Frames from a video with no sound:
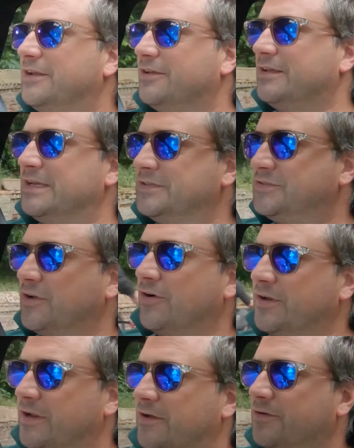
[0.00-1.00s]
that his
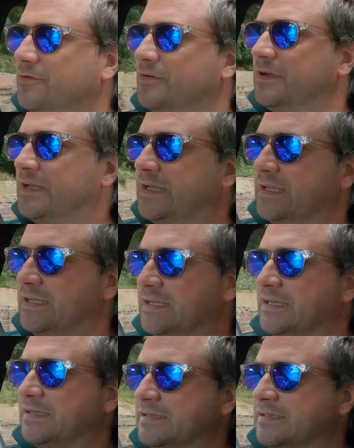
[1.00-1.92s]
dyno he